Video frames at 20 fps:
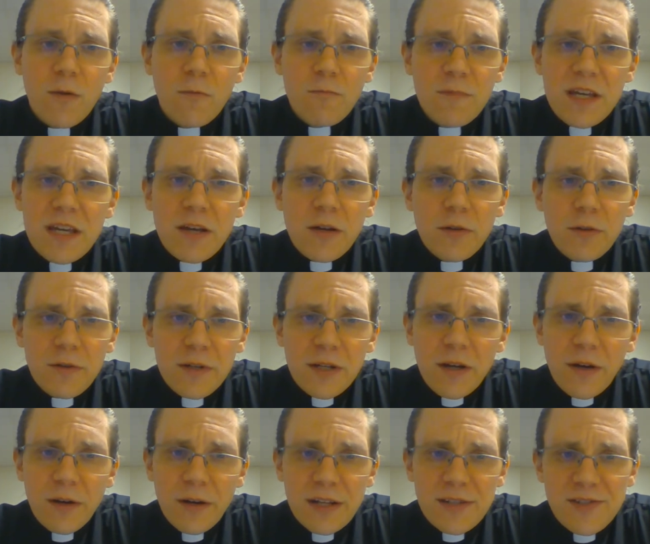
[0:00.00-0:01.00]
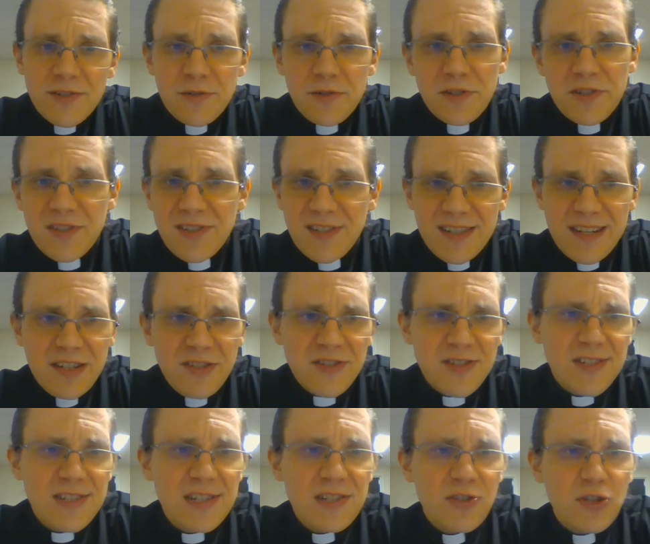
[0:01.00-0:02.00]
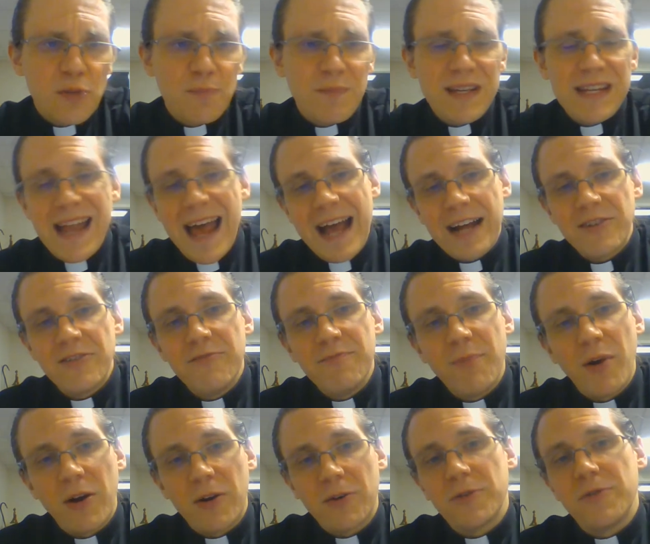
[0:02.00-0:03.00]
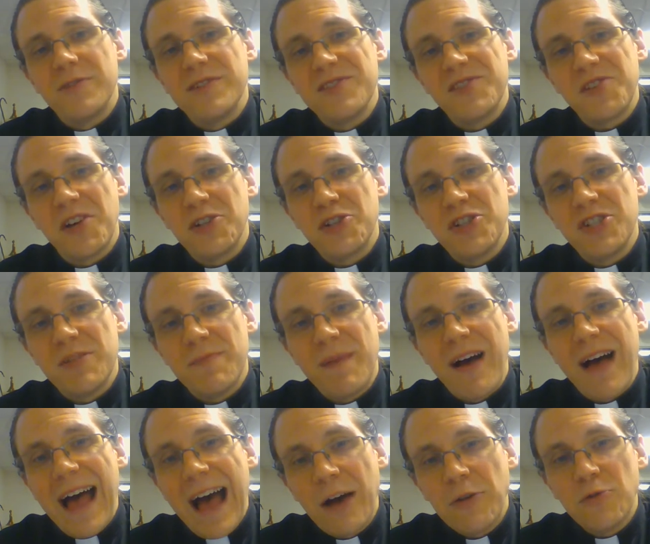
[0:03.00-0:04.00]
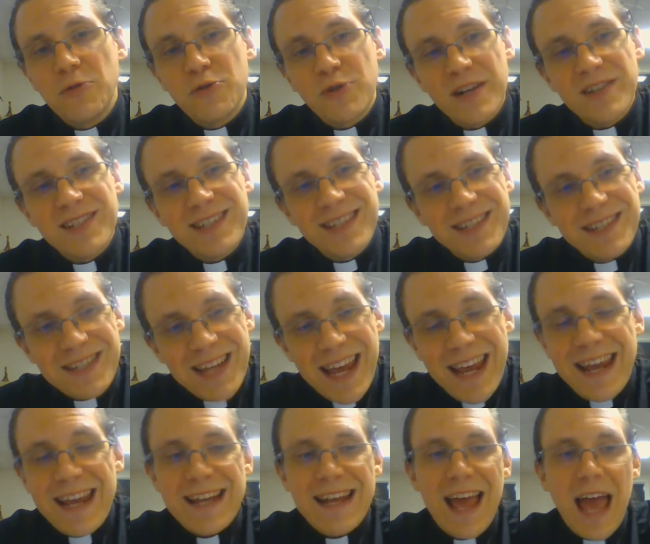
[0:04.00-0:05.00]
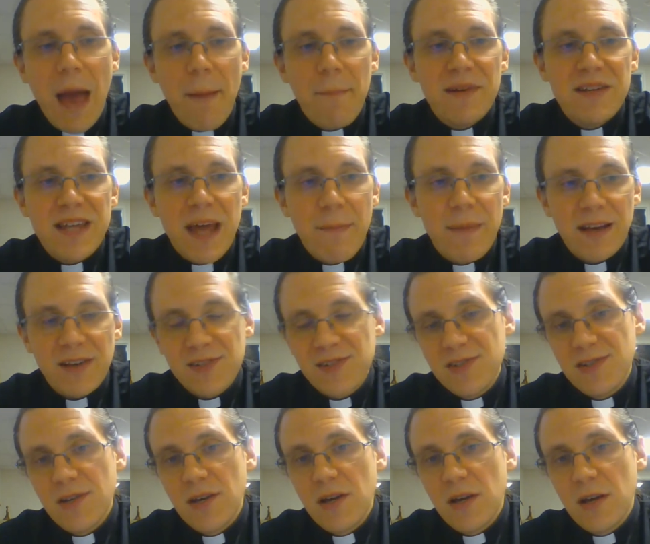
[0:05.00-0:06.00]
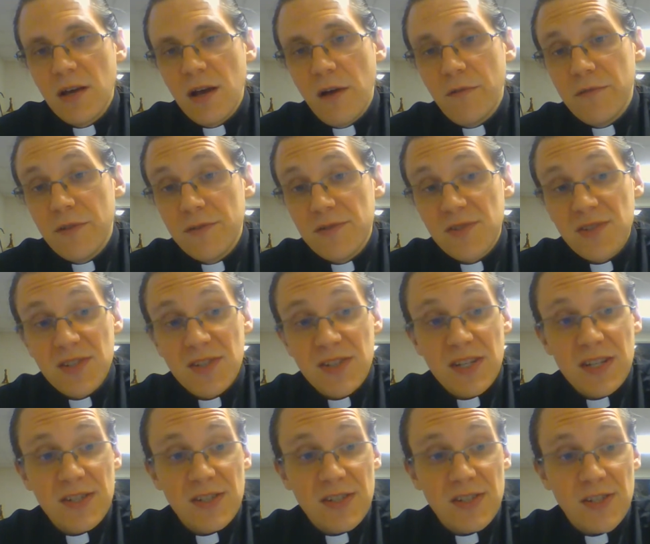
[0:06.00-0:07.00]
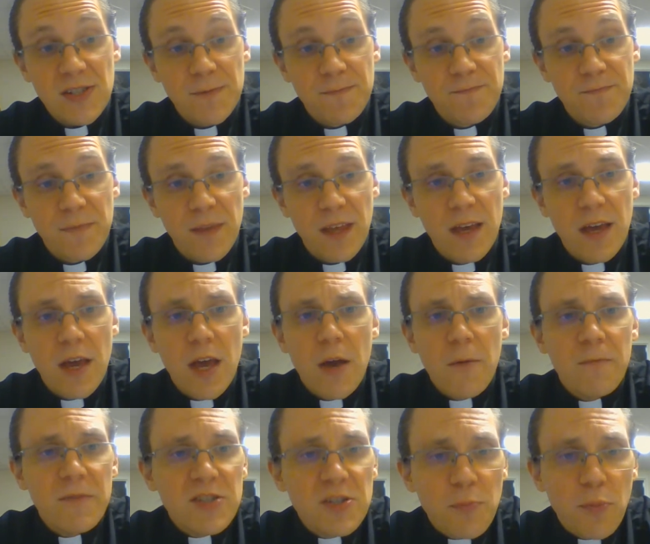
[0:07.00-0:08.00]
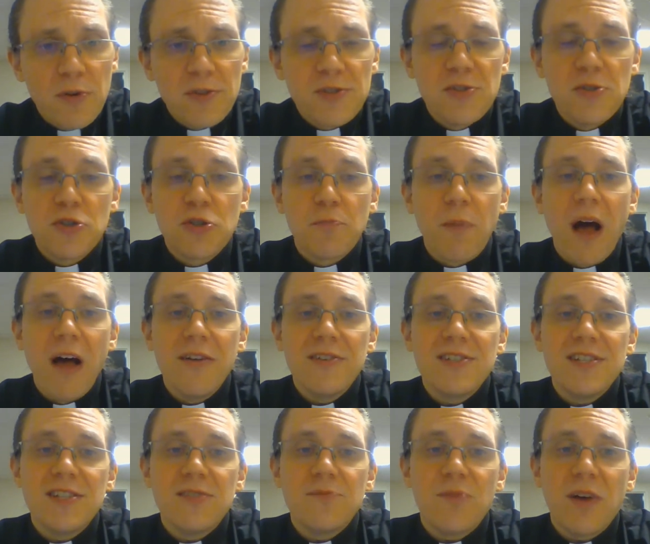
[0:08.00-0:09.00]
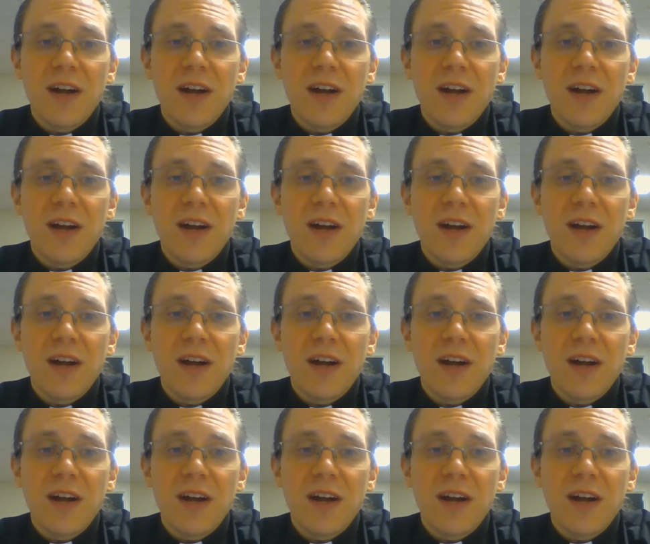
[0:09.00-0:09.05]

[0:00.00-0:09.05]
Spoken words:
We, including our institutions and agencies, should be an active partner in discussions about how to address and contain epidemics of those diseases. We support social policies and